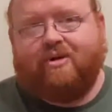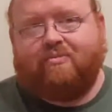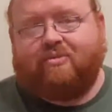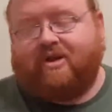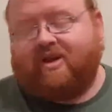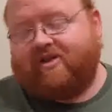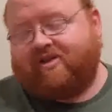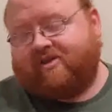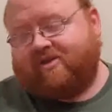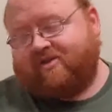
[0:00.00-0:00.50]

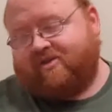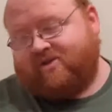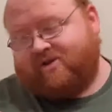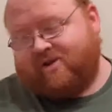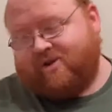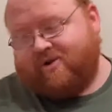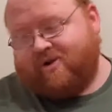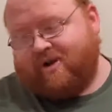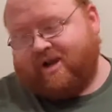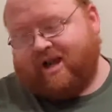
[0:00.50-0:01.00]
plus
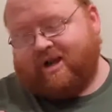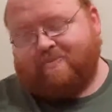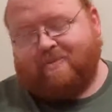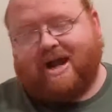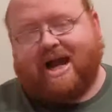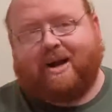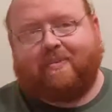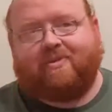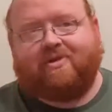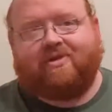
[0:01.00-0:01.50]
2 unique
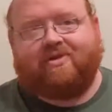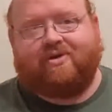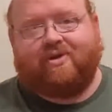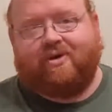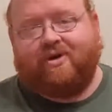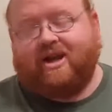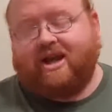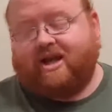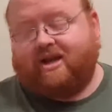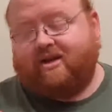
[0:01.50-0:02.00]
maps,
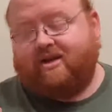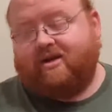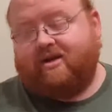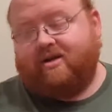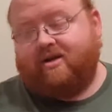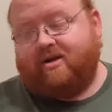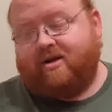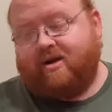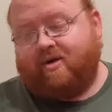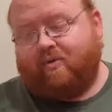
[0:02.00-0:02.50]

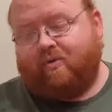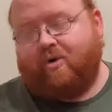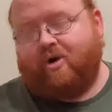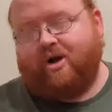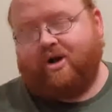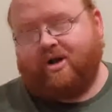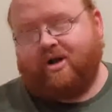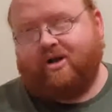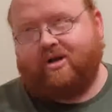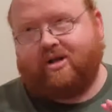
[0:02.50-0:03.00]

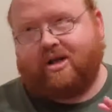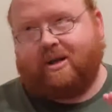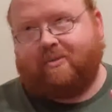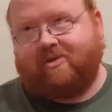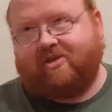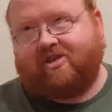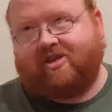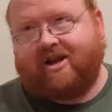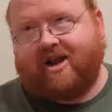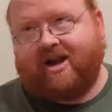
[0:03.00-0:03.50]
one
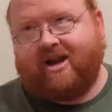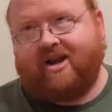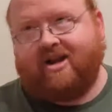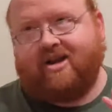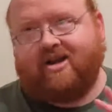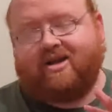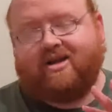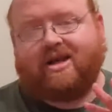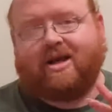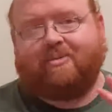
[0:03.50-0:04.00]

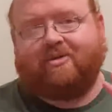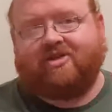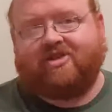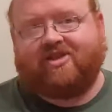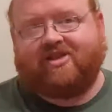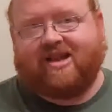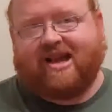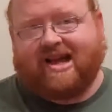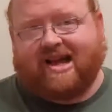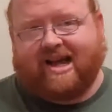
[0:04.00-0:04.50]
double-sided,
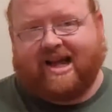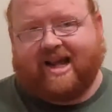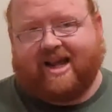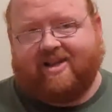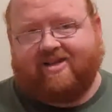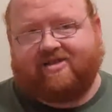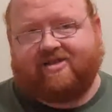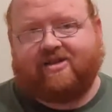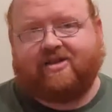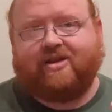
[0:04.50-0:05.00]

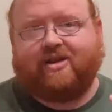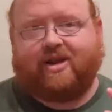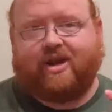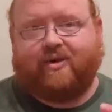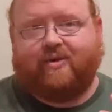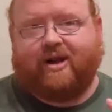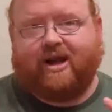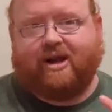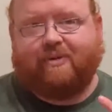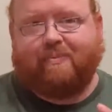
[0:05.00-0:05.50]
double-sized
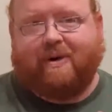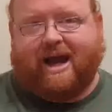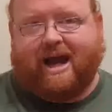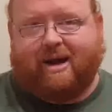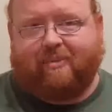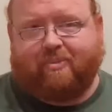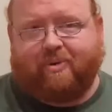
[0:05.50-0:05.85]
unique map,